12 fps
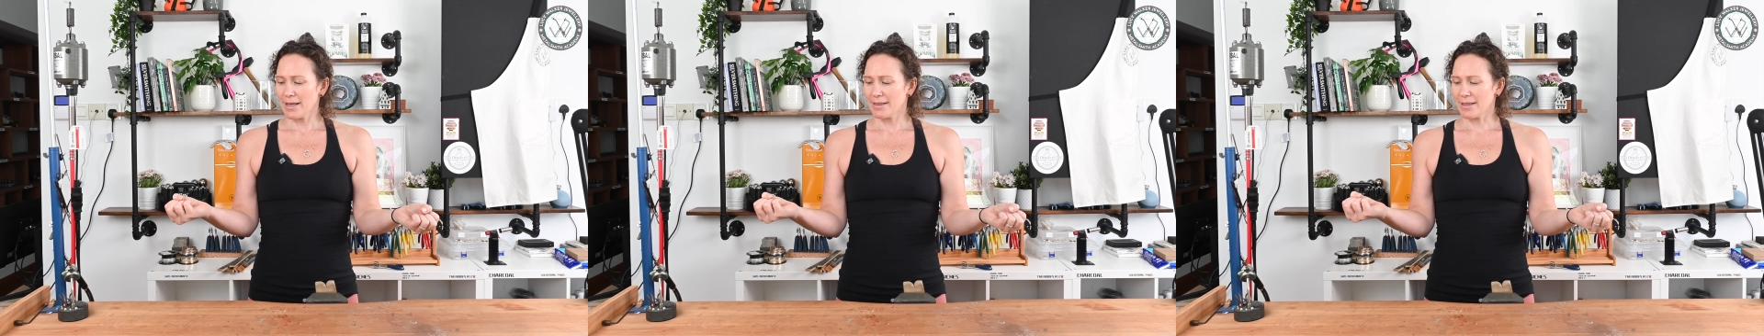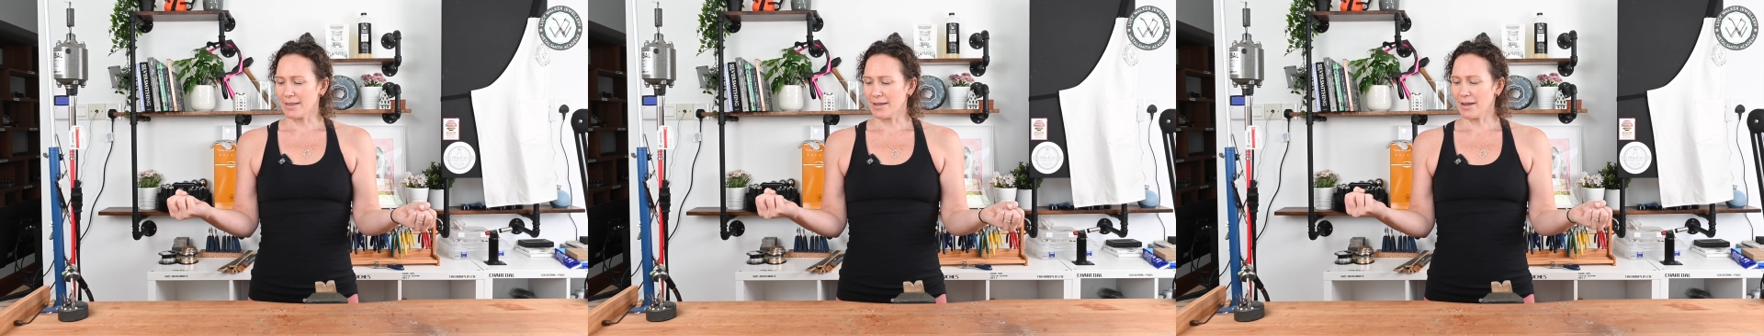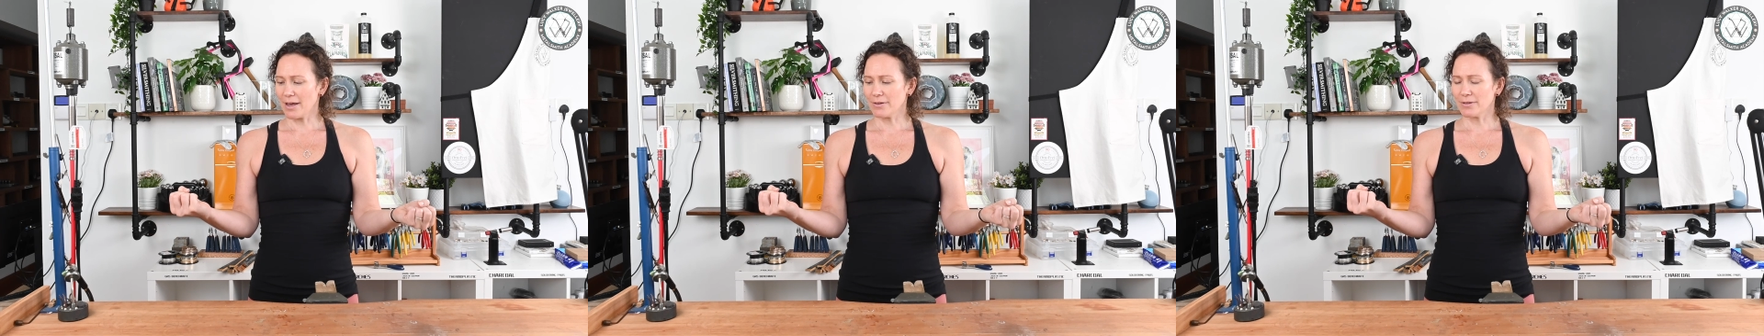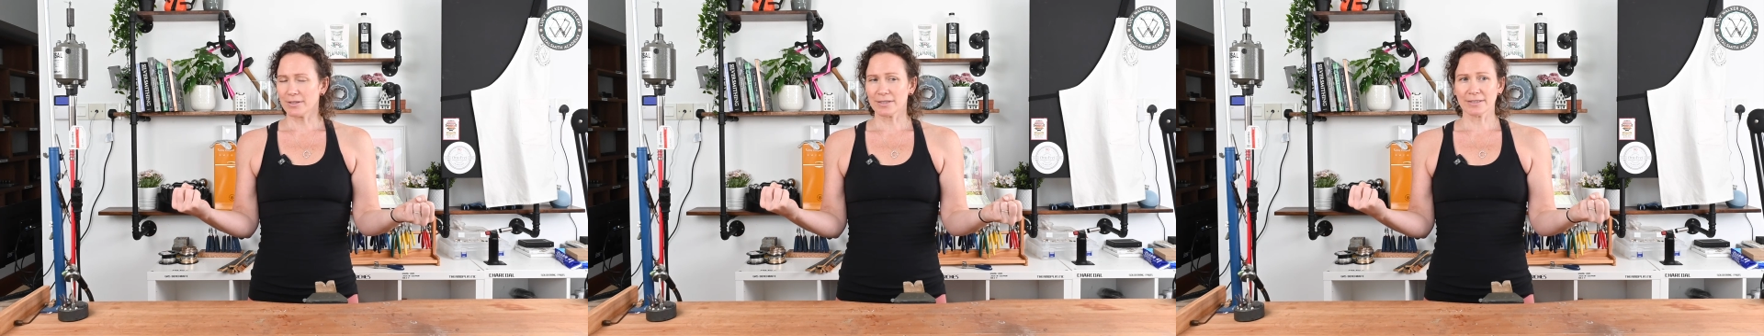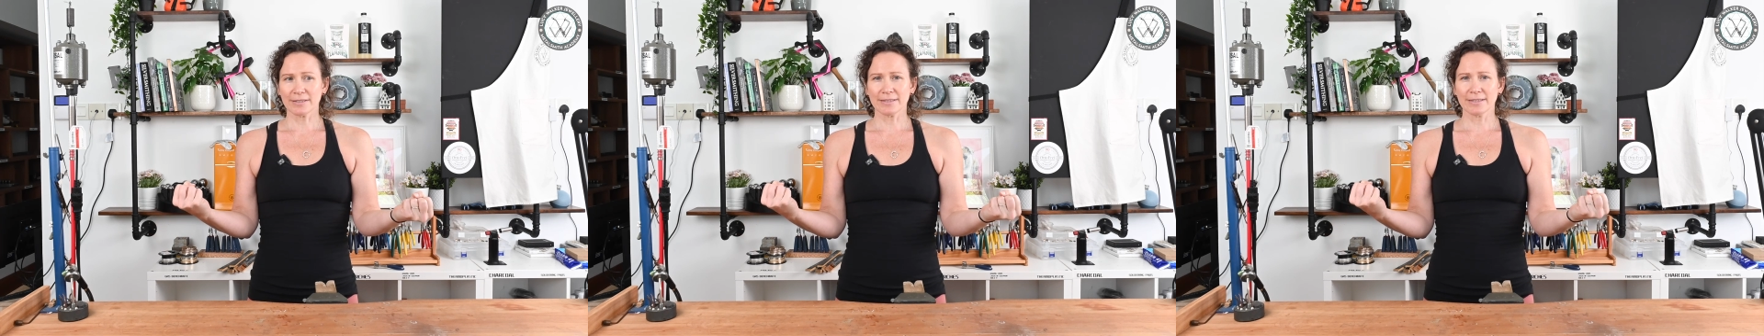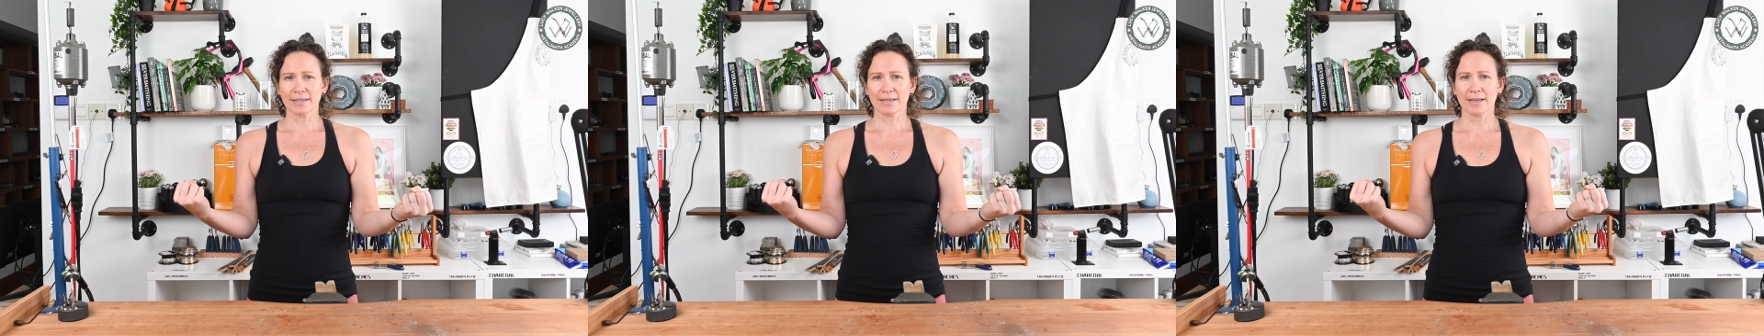and then the
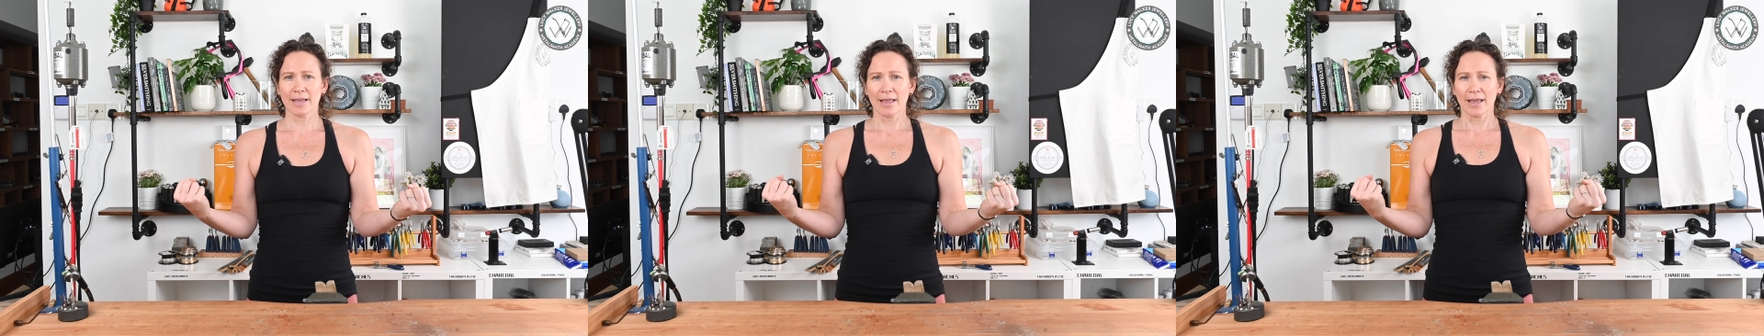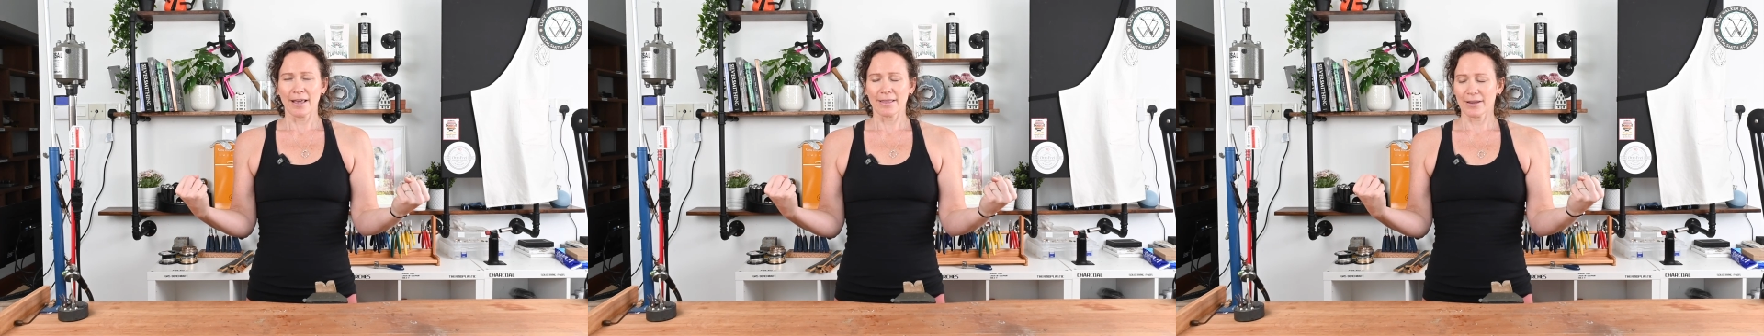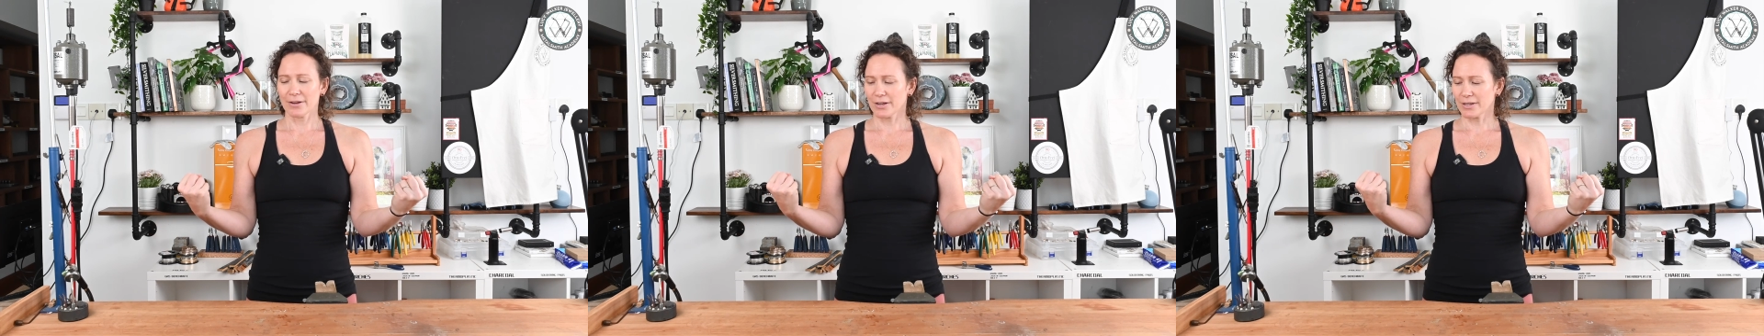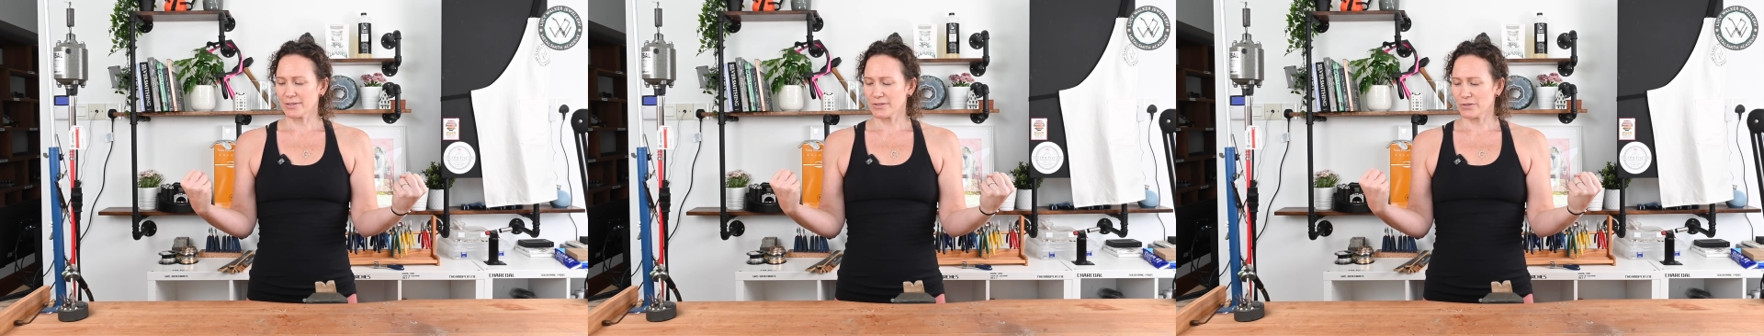knuckles, and then you're going to